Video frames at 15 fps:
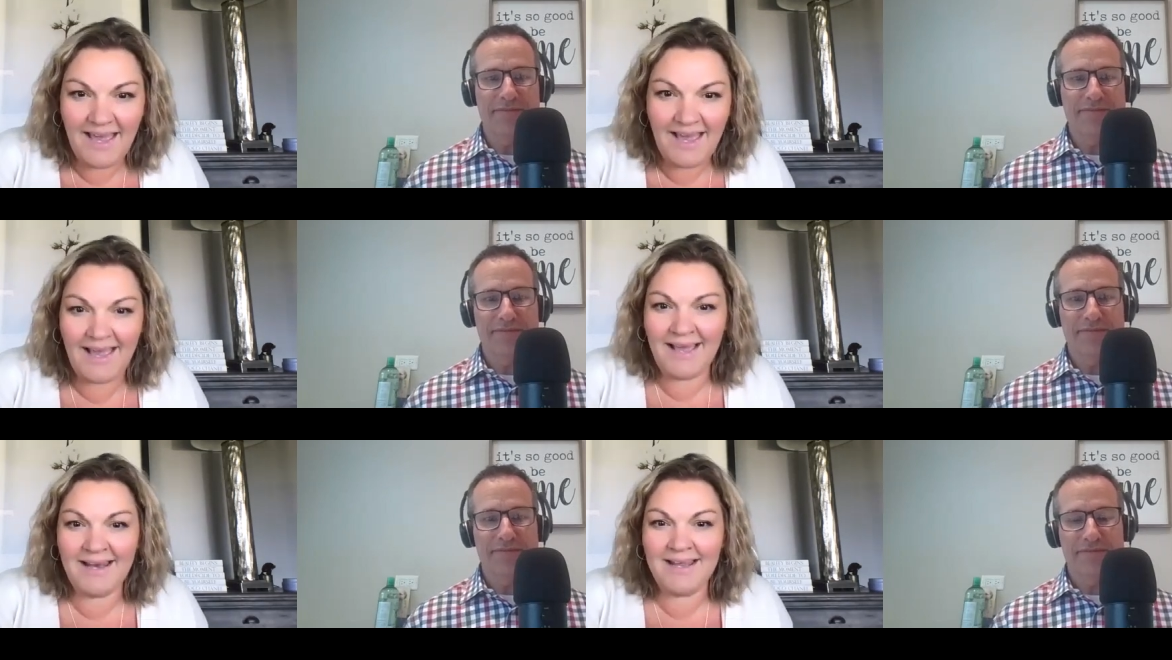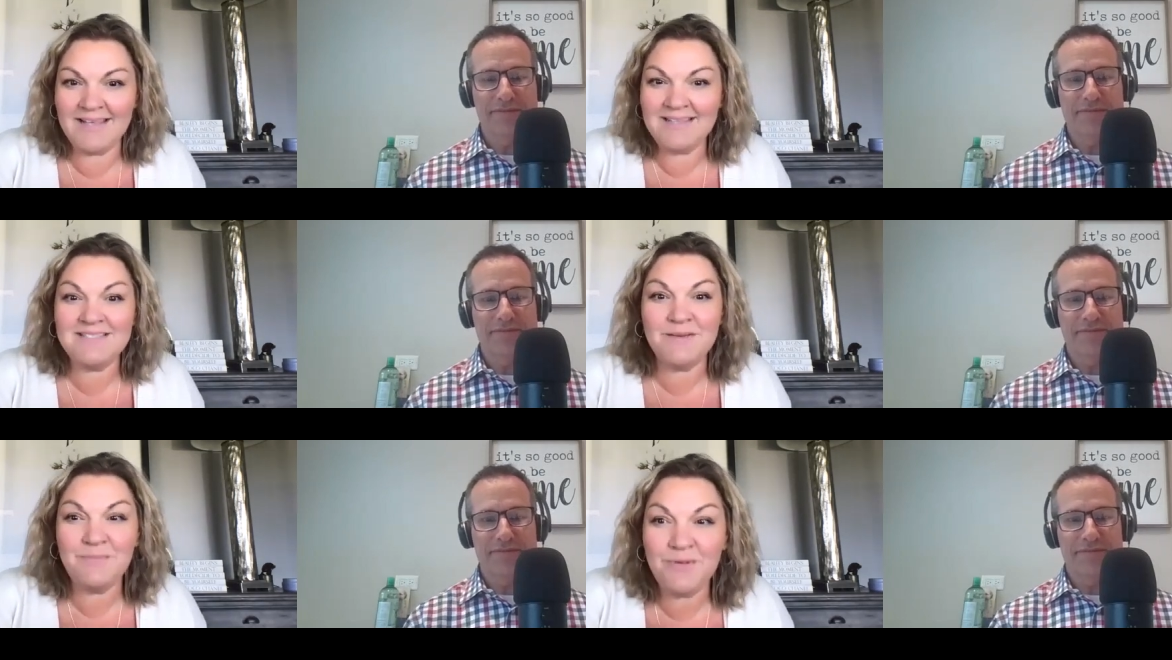Speaker 1: And
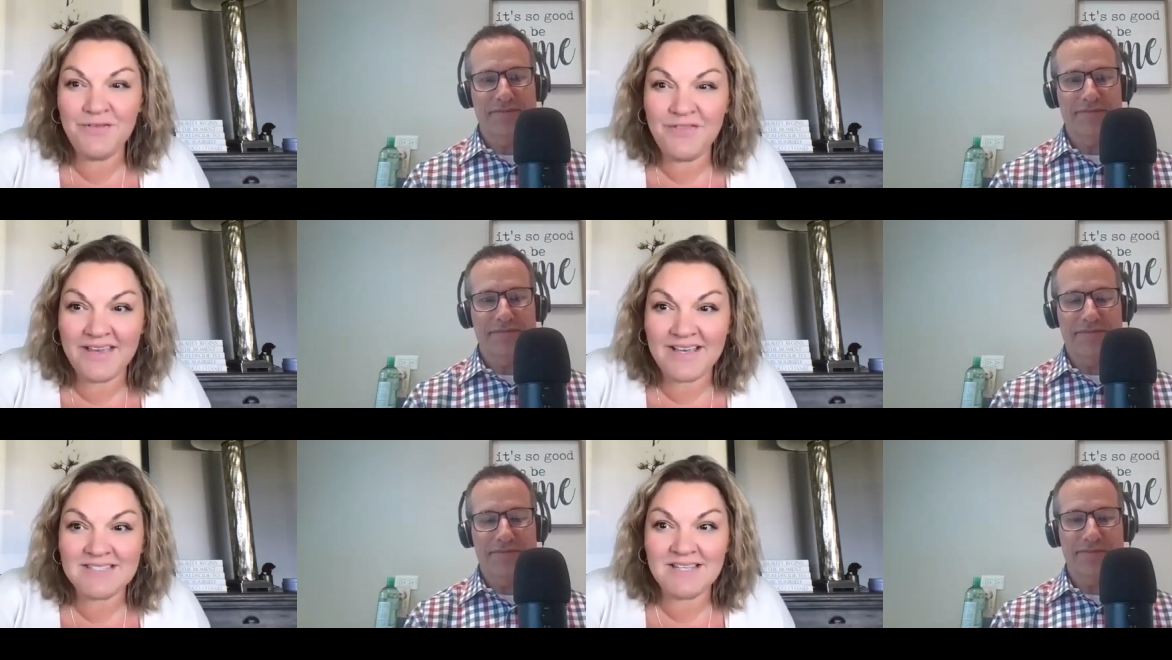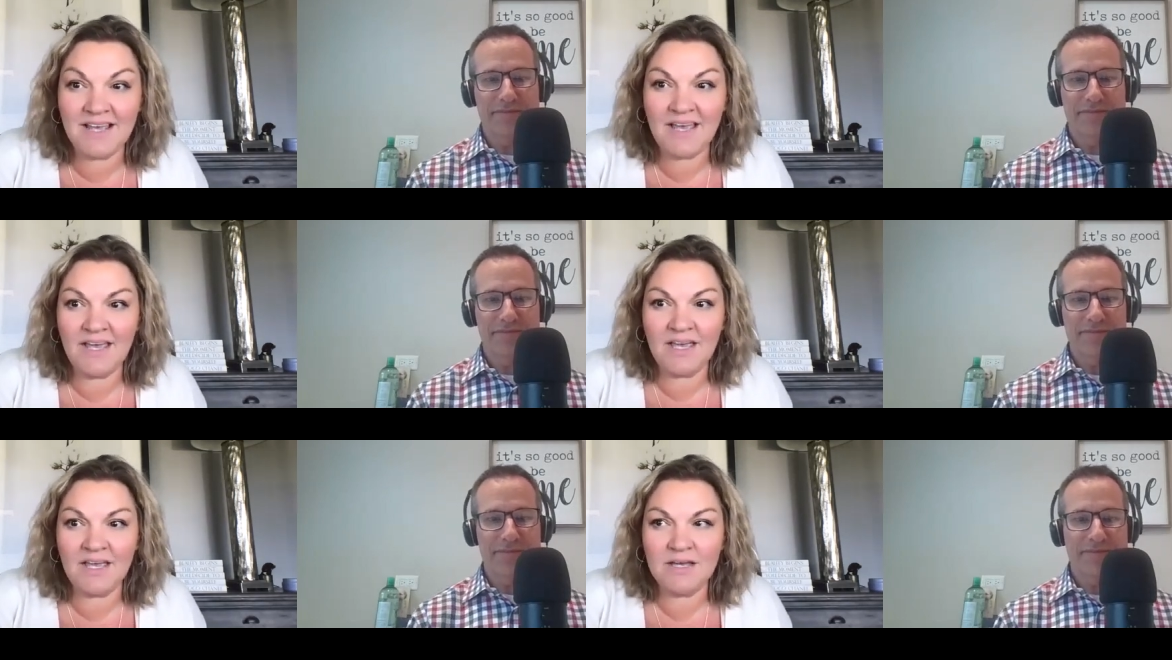it's simple things
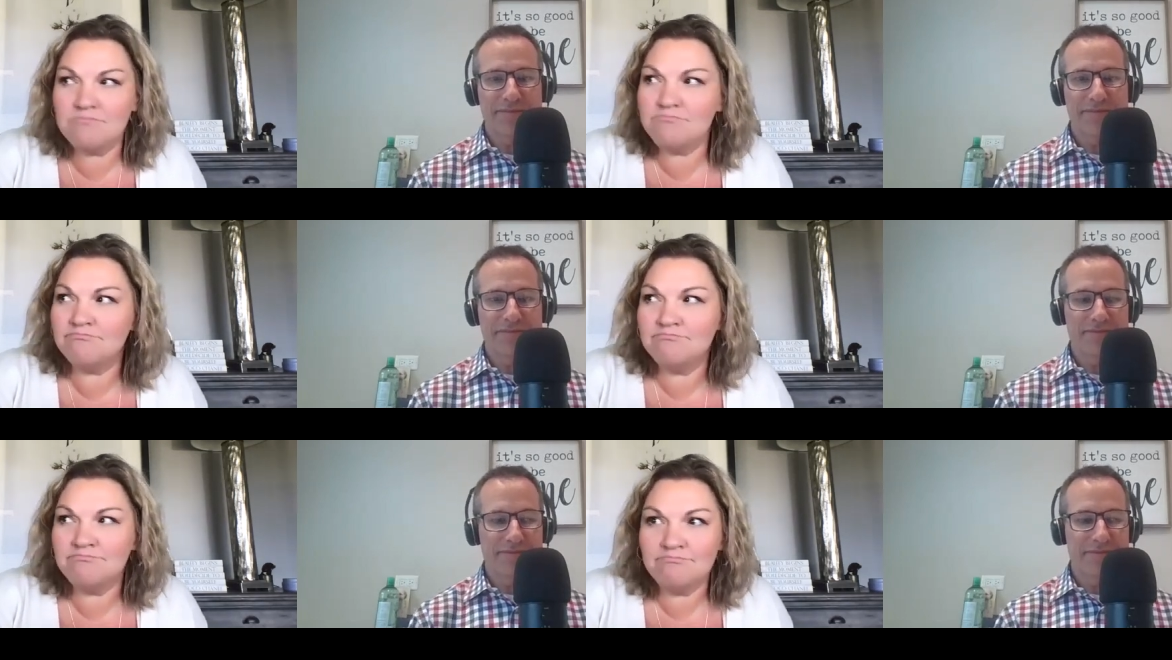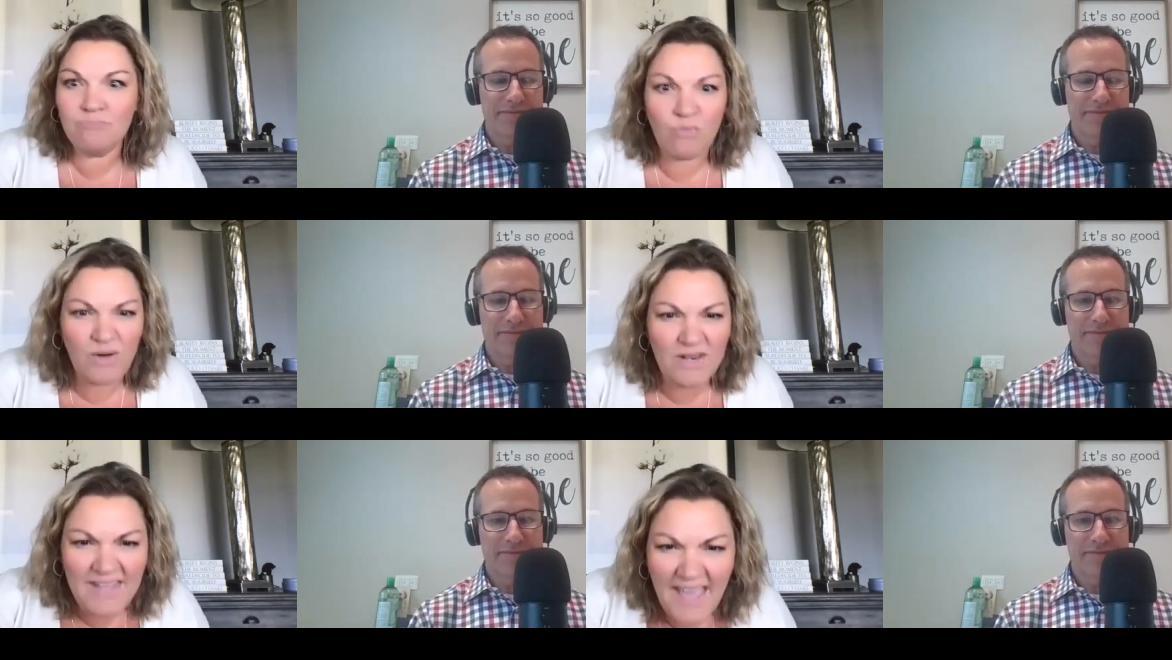like
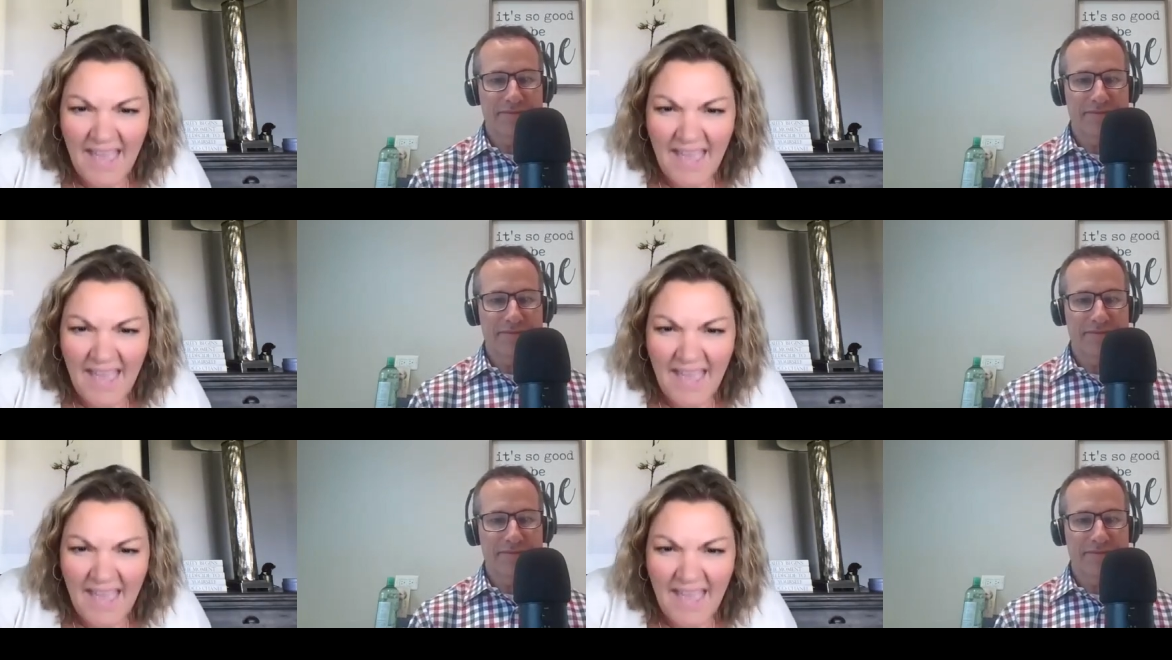what